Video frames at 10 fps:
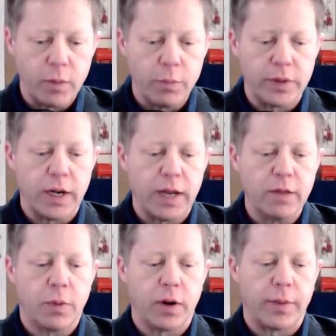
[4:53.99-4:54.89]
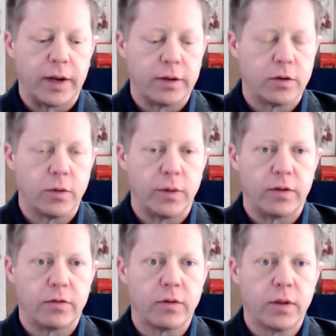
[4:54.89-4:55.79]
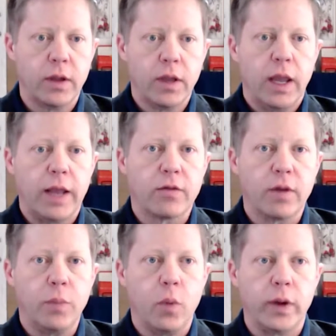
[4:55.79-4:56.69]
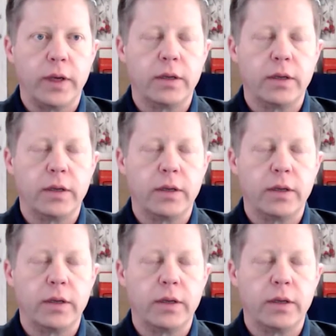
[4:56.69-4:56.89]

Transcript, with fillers: But the nice part that's about right. it too is at some point,